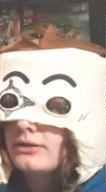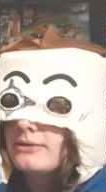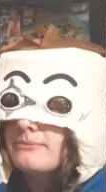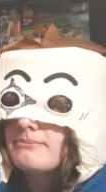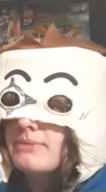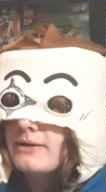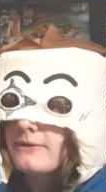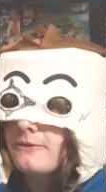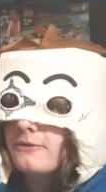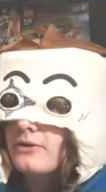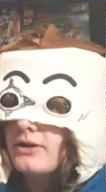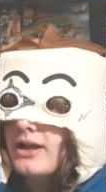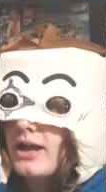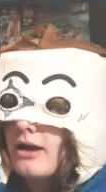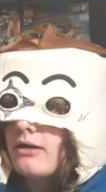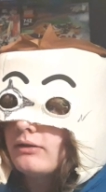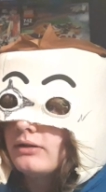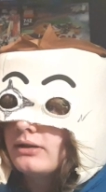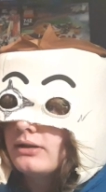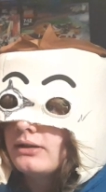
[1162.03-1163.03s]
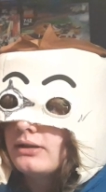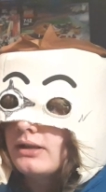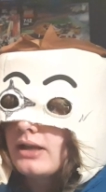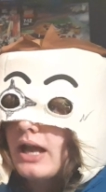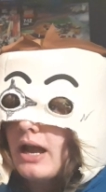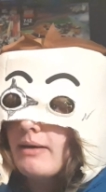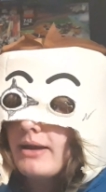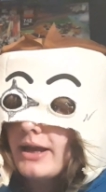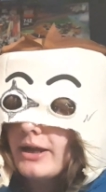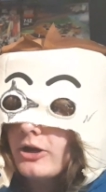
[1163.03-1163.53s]
but for now,
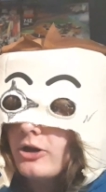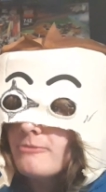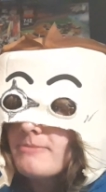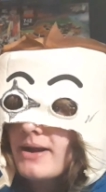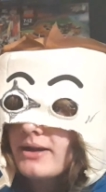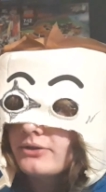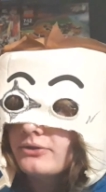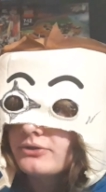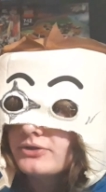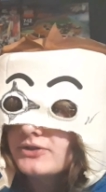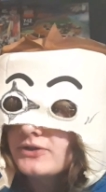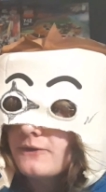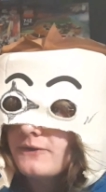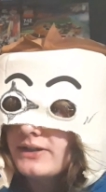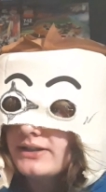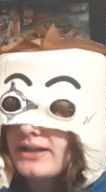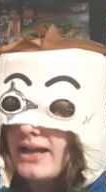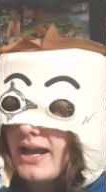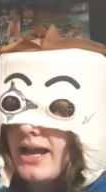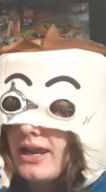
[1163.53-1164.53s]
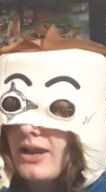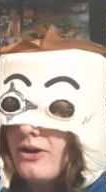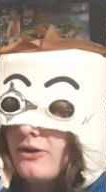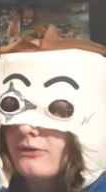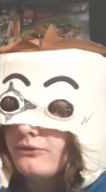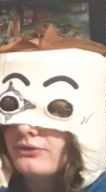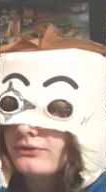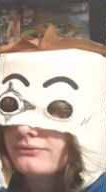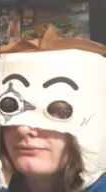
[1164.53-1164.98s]
I wanna go back to something that I love.